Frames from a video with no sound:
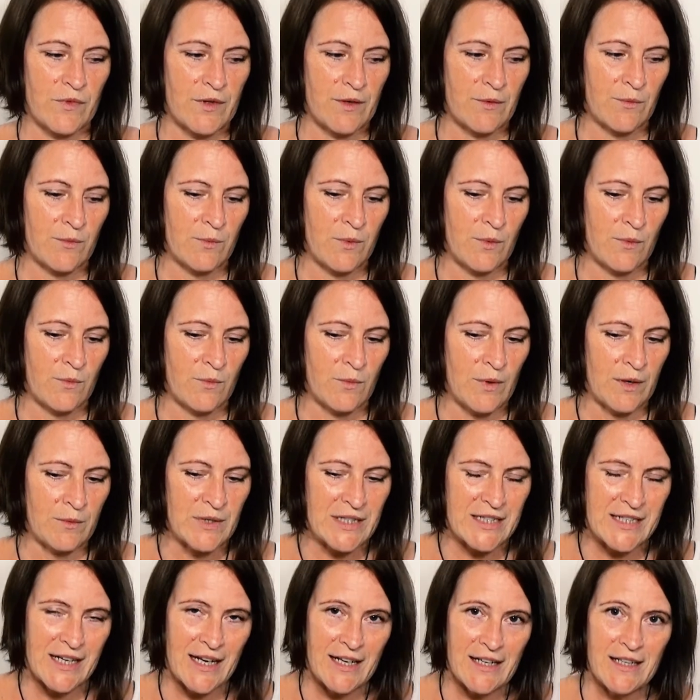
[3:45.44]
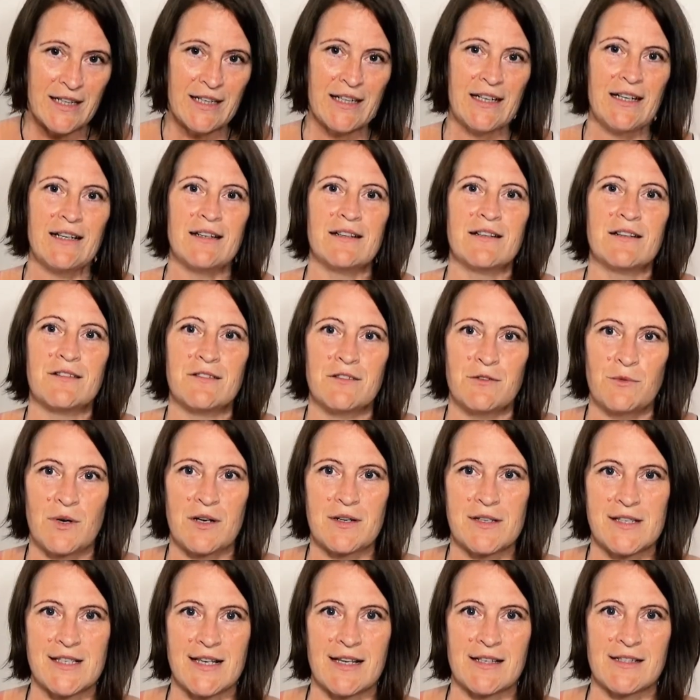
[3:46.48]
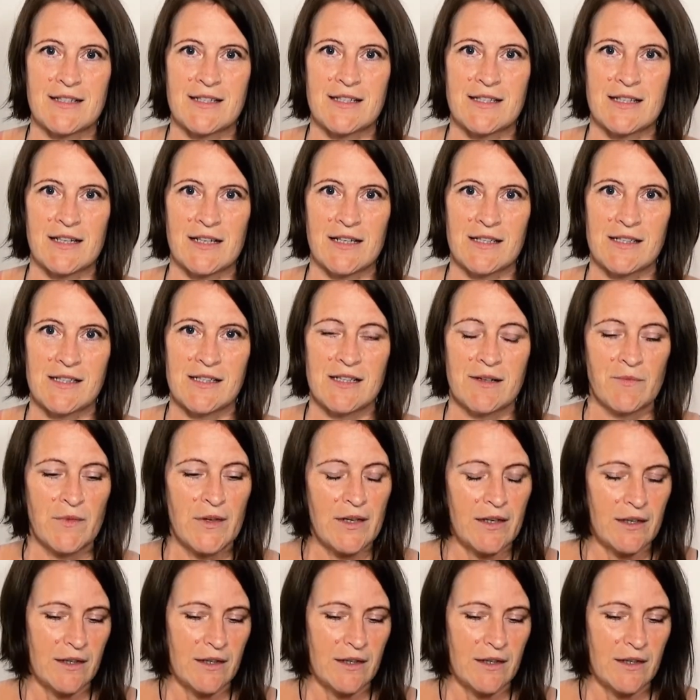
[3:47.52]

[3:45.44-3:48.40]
we take it in through our senses,